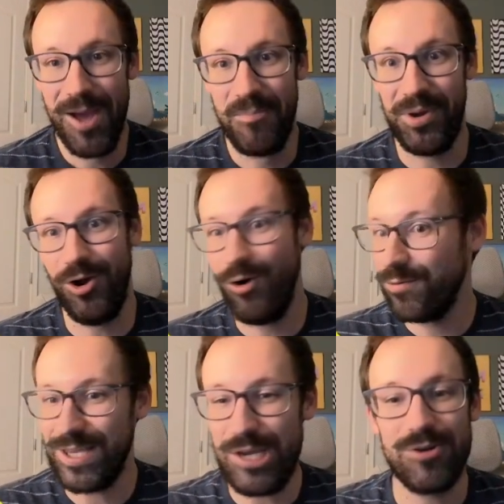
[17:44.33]
but over
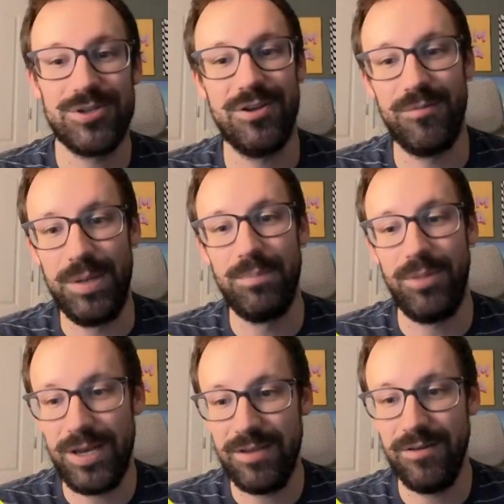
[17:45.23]
the years, there have been
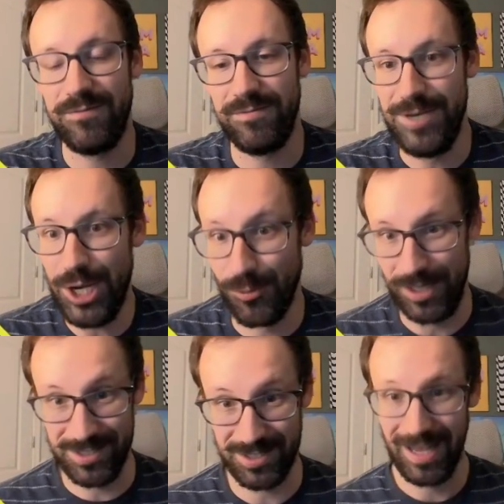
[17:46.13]
plenty of
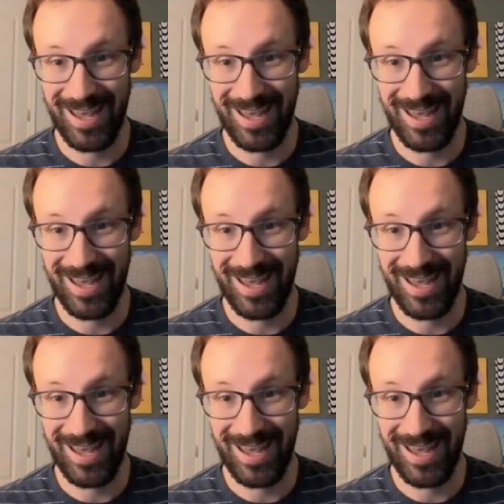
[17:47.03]
Nidorins,